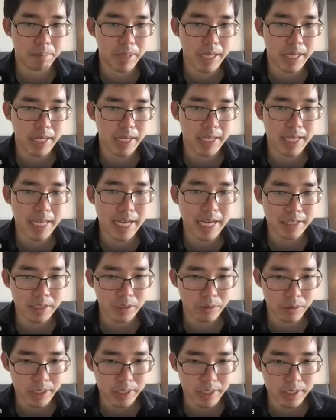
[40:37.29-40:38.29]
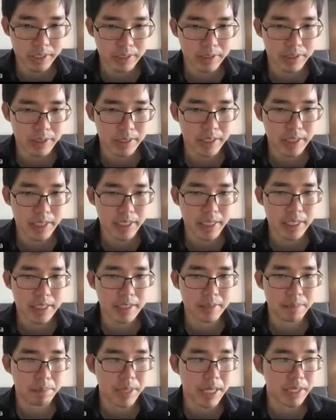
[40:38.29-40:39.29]
pi asterisk
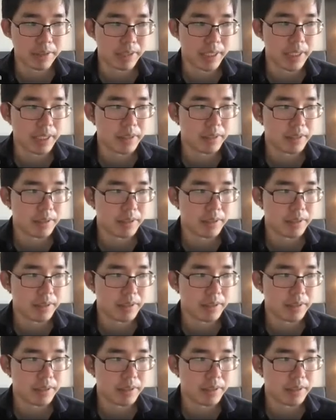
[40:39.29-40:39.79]
is bounded,